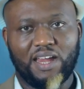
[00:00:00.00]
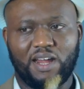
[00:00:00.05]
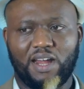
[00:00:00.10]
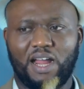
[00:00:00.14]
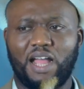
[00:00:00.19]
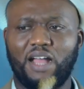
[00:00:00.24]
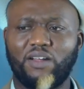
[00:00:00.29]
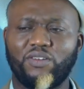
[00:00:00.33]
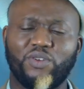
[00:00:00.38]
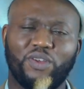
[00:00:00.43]

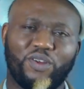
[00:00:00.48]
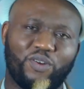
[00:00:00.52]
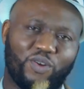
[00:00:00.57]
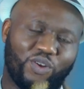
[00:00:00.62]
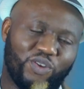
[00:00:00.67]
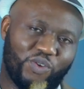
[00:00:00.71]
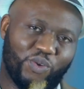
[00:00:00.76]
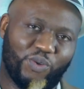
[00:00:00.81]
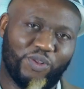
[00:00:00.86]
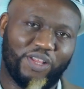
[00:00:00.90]
How do you
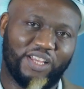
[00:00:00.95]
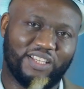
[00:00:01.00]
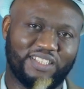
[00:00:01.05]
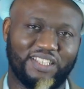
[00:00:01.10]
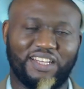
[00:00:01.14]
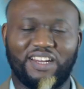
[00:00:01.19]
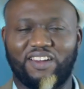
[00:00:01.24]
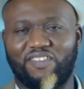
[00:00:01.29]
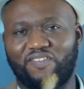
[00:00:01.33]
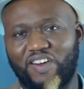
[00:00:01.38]
control the
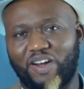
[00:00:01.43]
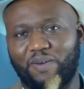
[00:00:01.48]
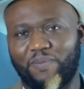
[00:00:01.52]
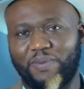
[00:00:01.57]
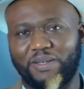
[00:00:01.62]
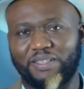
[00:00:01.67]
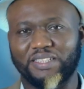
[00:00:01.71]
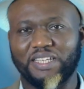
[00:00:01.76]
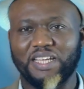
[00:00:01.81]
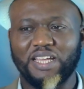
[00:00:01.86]
external
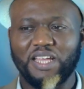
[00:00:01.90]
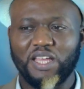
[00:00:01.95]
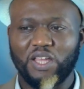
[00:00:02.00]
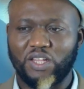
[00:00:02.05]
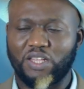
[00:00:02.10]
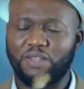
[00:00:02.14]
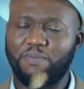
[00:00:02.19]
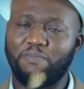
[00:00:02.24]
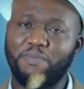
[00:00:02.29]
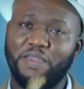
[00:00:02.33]
environment?
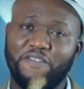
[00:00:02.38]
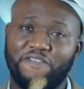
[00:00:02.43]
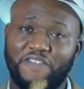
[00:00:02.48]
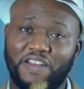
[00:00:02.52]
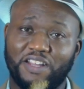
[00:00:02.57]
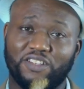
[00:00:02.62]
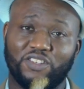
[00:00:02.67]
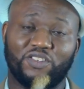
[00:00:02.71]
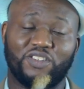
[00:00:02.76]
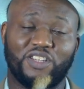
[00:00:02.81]
The main
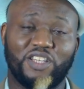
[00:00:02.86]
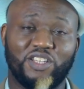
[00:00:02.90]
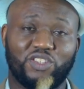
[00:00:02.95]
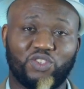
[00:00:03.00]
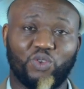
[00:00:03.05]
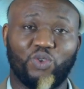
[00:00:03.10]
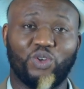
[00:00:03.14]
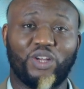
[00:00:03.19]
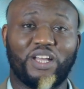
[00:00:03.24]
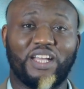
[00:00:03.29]
factors you need
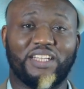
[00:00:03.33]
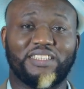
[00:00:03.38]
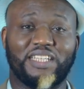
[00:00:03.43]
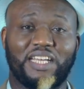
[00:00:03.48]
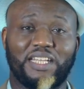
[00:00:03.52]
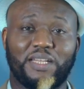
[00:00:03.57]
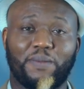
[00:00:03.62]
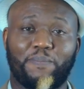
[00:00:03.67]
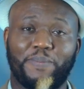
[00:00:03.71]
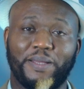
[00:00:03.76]
to look at
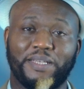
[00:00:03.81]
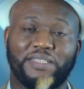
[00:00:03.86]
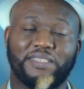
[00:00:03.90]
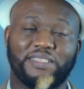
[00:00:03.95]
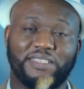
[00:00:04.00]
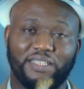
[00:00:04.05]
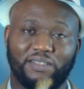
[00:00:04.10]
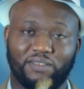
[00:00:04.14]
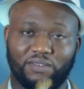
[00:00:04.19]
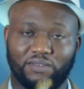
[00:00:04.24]
are the
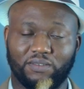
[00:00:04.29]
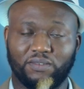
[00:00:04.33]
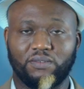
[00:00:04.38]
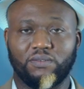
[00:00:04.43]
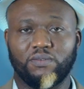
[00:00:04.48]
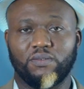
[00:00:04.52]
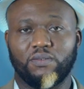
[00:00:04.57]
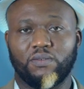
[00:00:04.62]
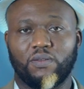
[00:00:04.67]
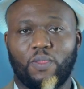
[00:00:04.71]
PESTEL:
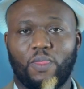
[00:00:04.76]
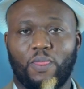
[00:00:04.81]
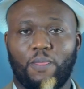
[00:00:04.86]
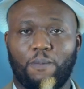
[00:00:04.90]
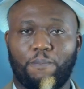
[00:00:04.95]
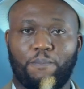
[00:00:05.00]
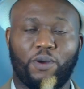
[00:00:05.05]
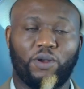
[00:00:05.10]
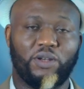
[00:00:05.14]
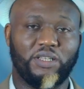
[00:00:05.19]

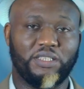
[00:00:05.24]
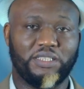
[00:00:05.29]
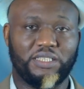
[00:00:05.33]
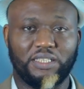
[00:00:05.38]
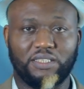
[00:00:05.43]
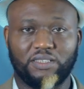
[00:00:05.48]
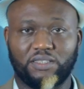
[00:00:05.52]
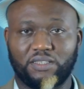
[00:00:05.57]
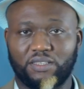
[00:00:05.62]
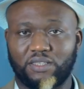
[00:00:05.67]

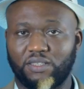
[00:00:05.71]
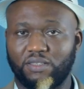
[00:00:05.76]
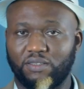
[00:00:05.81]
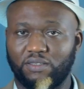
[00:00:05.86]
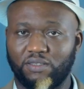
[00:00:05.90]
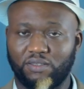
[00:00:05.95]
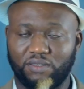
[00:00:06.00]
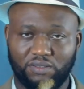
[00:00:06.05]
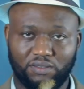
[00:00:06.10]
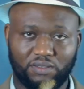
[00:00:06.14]
politics,
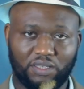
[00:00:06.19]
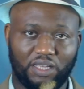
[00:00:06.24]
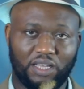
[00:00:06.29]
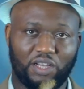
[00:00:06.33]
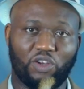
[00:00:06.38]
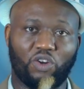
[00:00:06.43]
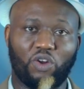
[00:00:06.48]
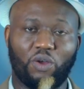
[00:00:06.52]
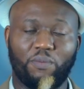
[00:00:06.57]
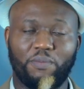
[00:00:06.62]

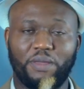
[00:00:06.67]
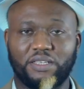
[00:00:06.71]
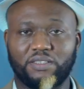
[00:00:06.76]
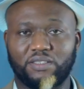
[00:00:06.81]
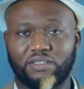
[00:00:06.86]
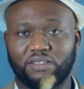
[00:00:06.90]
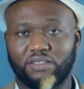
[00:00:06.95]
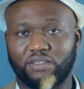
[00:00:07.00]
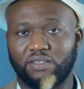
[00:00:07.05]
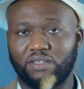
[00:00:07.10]

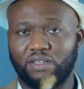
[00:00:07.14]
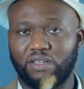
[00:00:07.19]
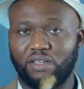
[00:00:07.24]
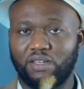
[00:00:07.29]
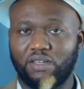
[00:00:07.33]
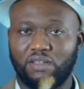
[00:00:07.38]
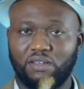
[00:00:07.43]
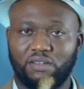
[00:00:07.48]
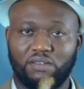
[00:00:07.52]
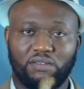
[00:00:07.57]
economics,
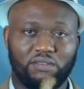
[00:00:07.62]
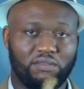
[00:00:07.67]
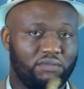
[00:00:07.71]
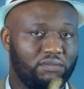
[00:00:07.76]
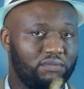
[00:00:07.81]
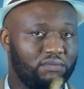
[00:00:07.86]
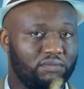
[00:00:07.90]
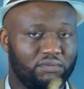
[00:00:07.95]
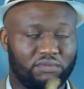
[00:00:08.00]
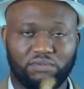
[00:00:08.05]

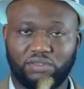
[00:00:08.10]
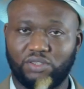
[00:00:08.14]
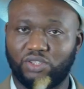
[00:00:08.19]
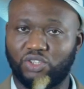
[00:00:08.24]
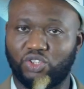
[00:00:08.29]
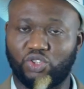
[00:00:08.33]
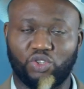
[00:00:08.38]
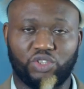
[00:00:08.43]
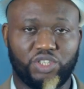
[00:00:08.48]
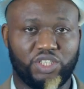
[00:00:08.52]

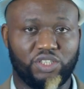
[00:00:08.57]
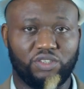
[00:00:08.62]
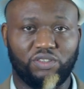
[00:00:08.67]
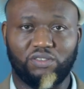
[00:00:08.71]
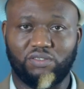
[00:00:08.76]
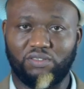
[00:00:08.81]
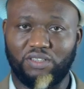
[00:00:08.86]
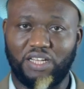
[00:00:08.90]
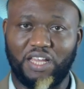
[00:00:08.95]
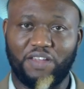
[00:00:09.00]

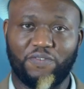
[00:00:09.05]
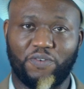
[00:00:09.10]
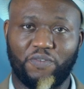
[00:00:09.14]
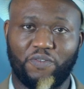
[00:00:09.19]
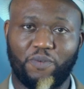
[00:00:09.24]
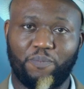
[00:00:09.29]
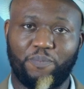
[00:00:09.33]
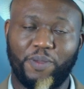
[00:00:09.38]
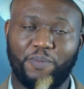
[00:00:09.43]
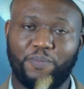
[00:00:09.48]
social life of
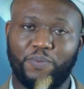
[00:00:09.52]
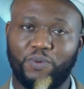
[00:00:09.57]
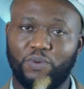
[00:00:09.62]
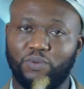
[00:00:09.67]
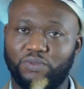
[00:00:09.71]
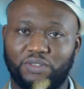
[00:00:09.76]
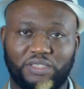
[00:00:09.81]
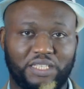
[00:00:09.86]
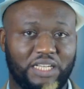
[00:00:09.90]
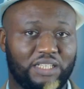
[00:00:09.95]
the
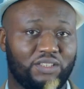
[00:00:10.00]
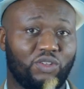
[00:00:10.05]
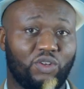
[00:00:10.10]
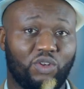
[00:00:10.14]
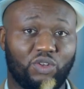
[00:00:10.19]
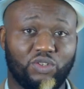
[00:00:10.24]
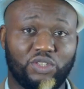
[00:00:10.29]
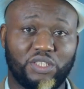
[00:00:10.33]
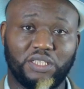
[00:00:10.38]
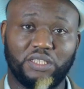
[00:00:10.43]
people,
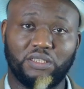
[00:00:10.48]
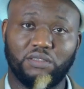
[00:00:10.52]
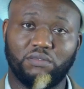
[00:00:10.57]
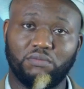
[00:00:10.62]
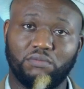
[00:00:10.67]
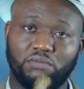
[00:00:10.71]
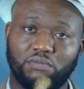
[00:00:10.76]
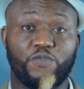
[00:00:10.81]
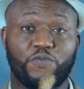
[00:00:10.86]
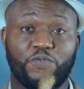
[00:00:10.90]
technology,
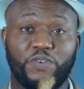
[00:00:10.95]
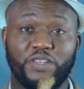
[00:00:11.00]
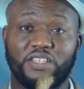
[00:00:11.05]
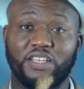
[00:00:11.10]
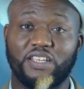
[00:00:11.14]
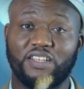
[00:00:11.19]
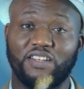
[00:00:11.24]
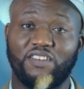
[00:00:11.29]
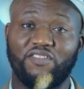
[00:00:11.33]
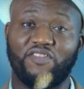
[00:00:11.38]

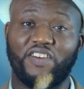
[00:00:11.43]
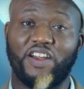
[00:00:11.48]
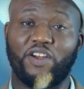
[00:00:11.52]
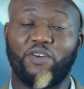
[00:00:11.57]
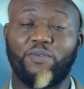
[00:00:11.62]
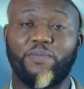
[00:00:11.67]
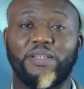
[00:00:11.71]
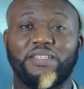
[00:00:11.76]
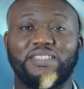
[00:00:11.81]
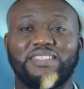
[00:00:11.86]
physical
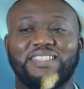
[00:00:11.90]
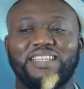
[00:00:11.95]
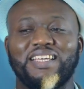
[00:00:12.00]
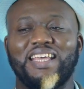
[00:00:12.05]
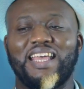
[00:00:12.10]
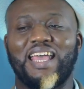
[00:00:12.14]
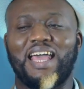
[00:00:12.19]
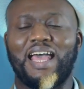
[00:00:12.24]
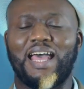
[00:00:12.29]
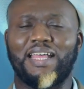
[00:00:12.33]
environment,
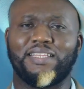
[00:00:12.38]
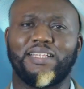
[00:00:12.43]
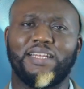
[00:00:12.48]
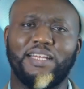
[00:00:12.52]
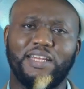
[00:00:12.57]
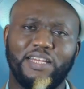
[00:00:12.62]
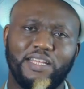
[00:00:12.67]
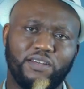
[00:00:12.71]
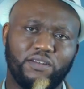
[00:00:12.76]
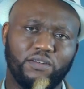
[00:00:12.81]
and the
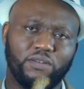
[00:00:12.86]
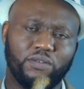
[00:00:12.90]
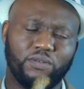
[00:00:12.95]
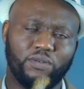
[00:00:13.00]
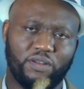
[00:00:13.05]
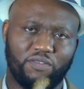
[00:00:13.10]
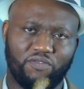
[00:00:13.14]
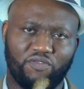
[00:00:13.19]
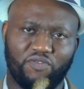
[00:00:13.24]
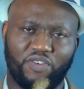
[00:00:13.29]
legal
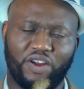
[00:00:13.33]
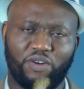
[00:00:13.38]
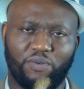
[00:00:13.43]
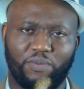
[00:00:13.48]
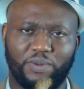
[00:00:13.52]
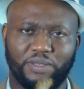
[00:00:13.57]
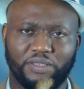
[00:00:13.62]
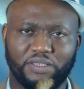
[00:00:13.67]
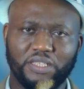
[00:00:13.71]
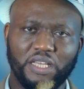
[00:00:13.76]

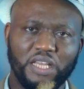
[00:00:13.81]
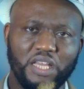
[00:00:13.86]
environment.